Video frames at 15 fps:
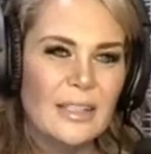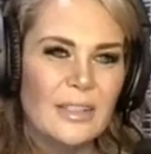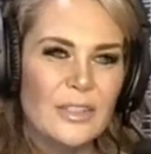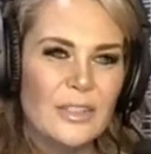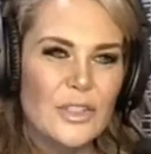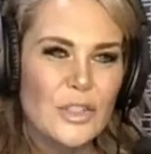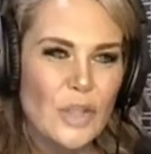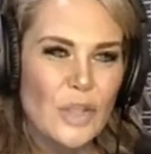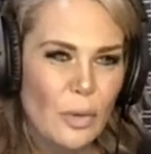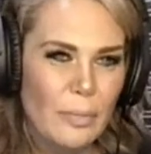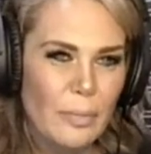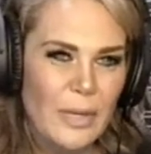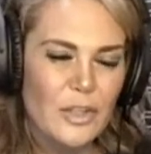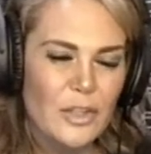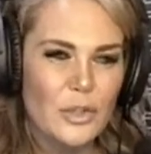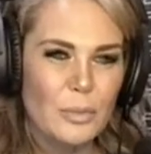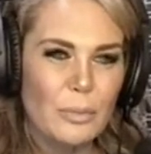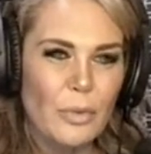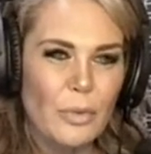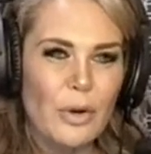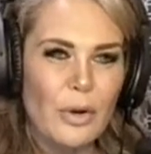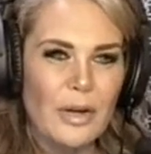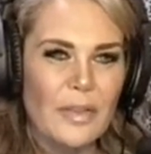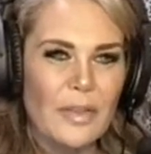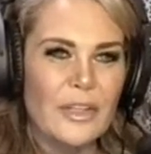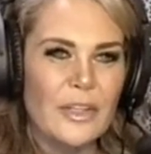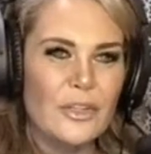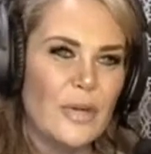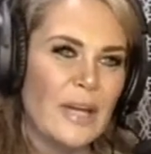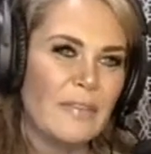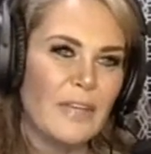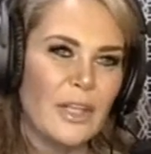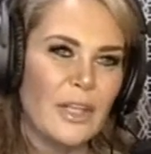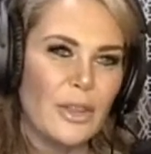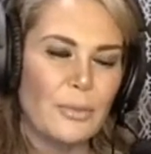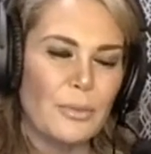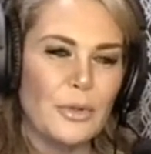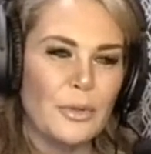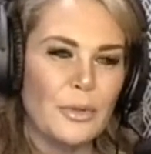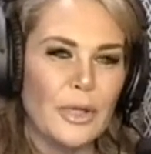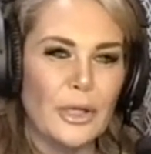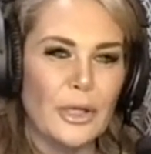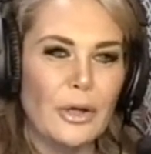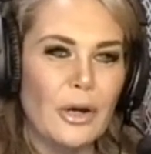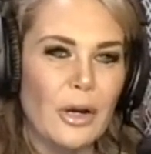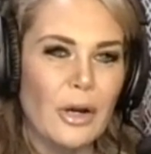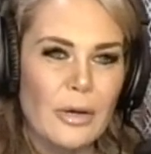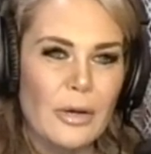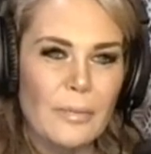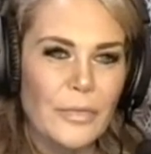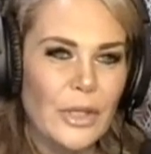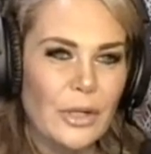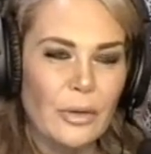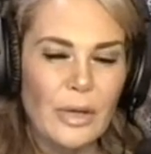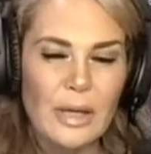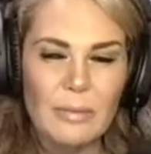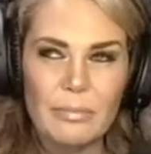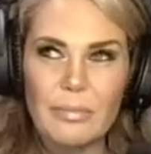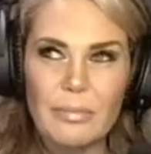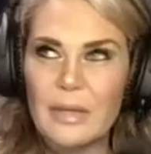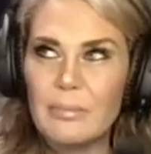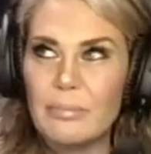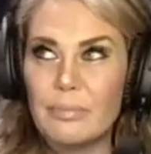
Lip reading: so much more than driving through in a car. I am